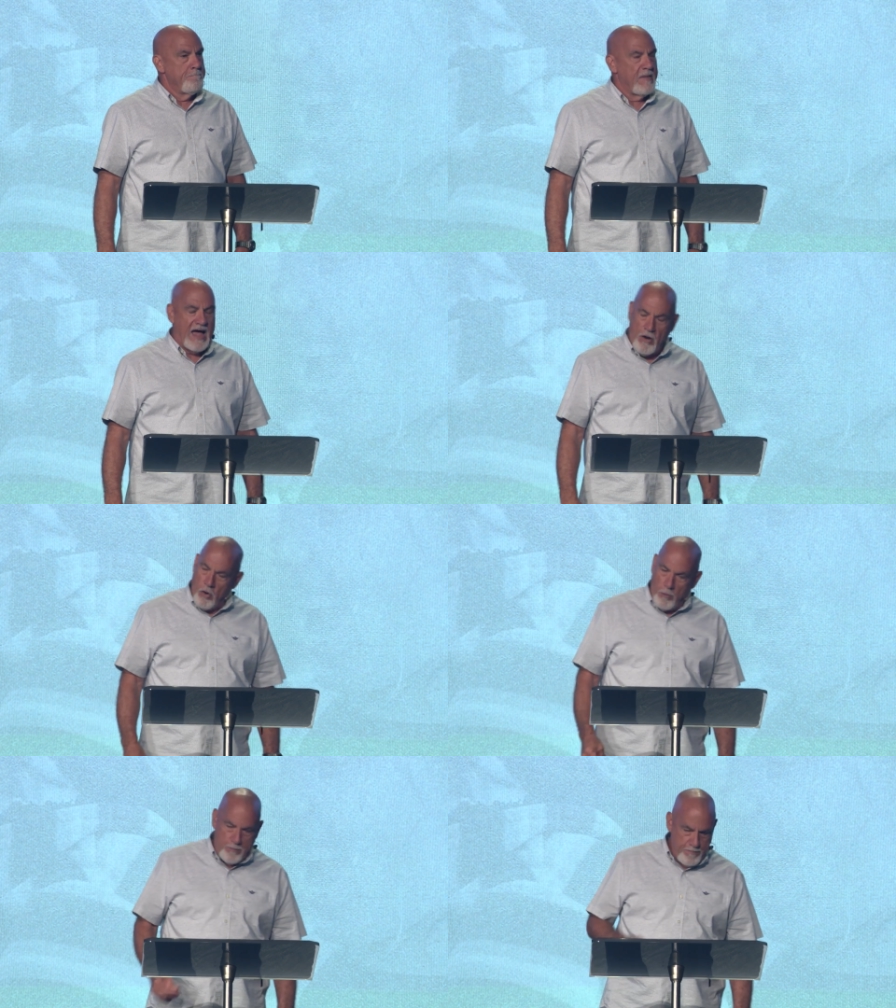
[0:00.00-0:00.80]
I
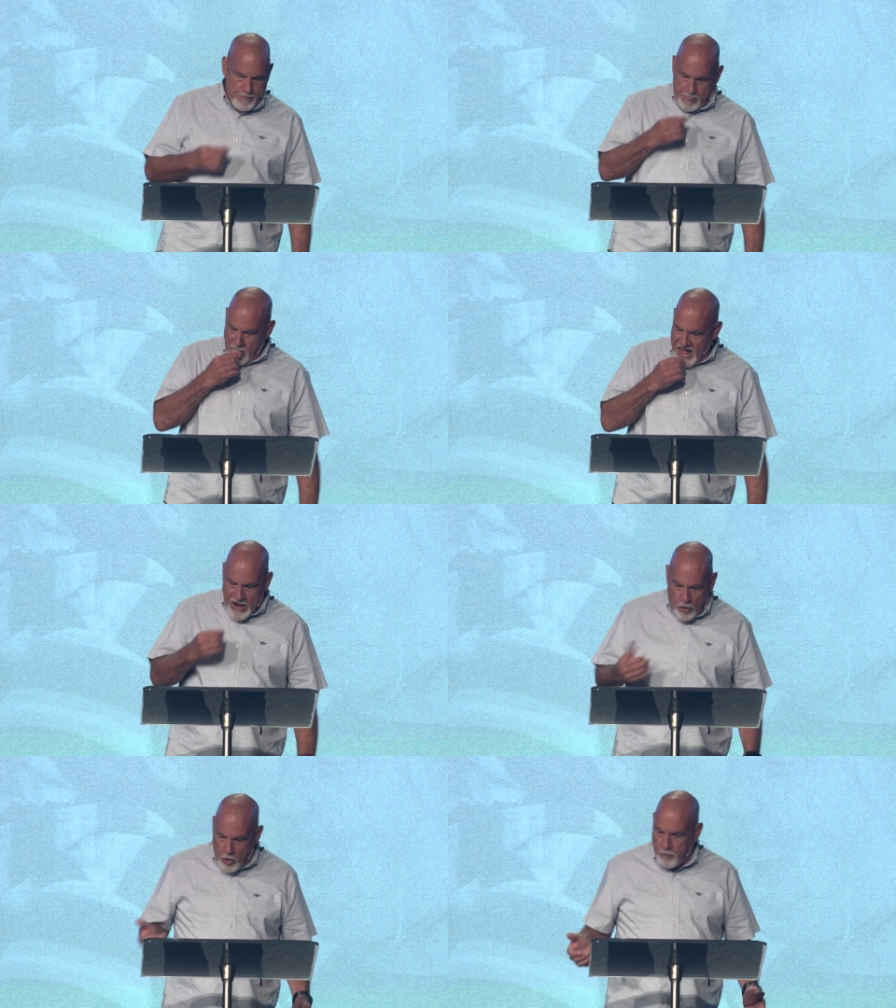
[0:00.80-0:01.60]
hope,
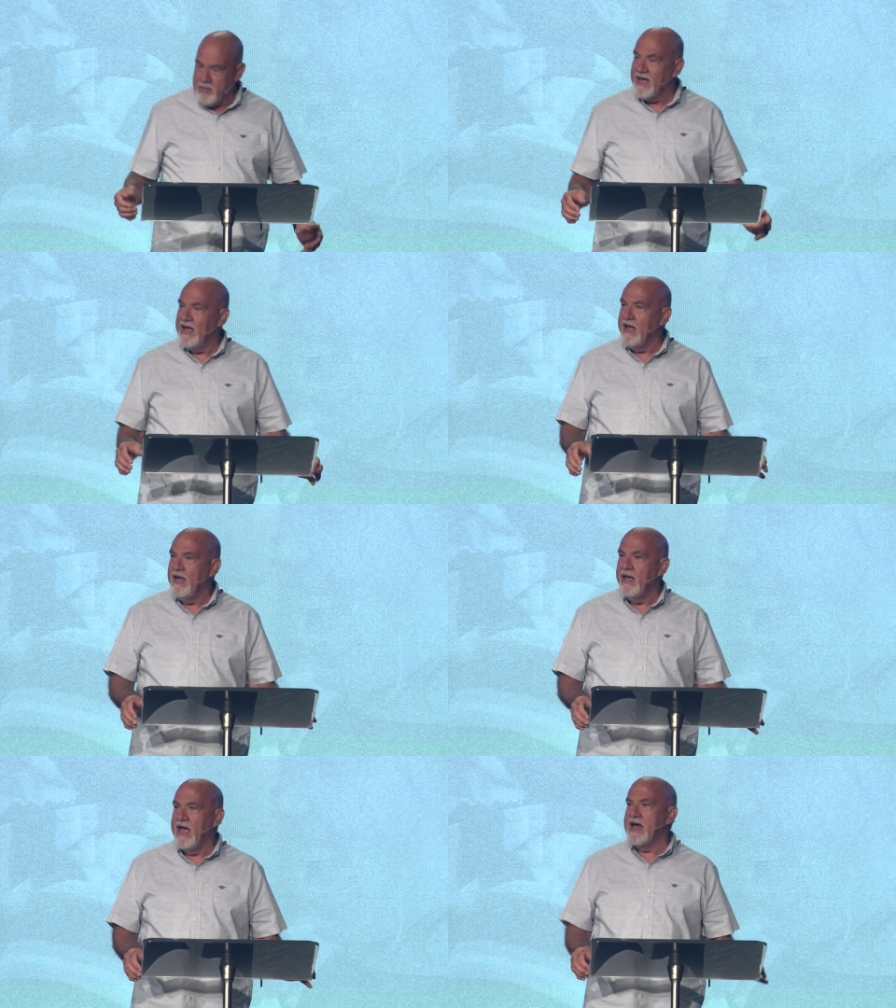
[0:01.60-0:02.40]
I
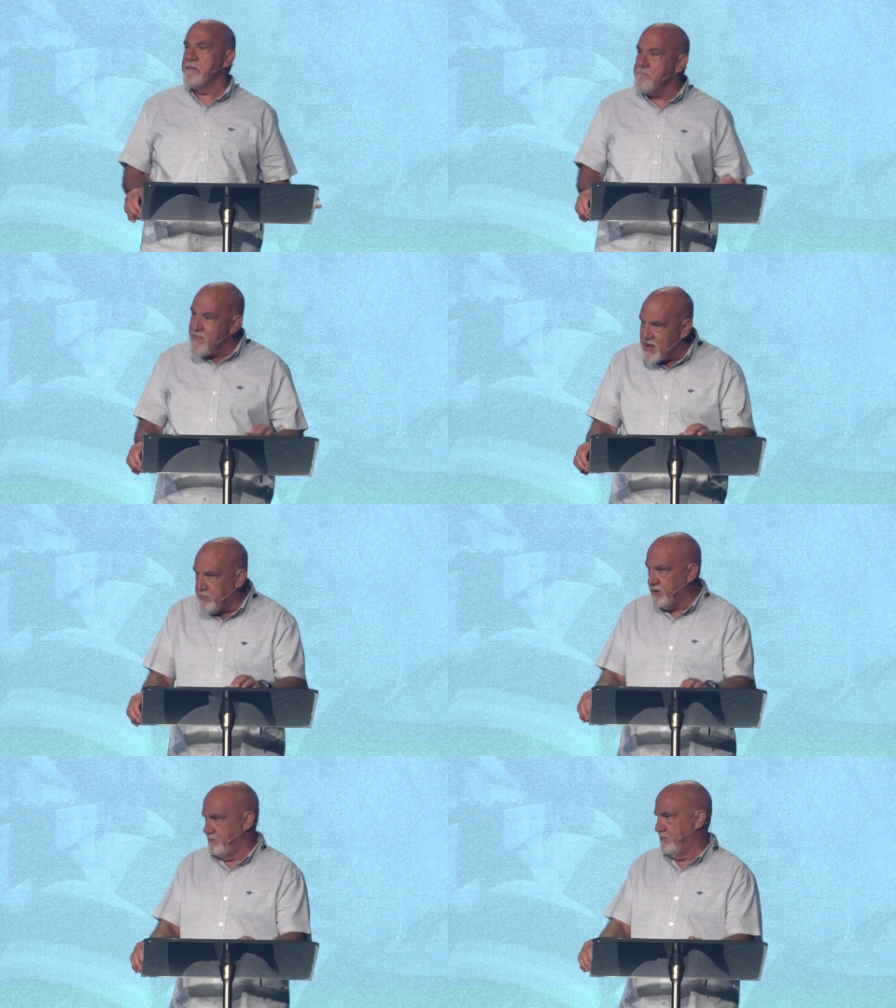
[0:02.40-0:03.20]
hope, at a
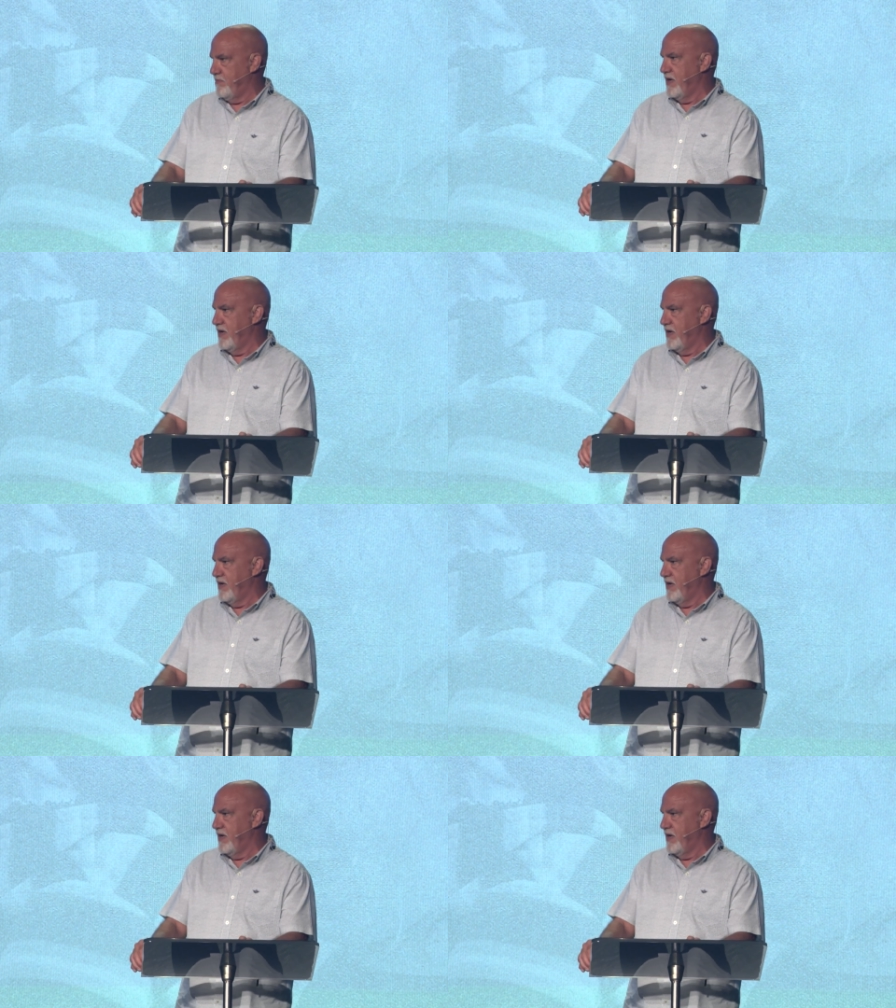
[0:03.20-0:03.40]
minimum,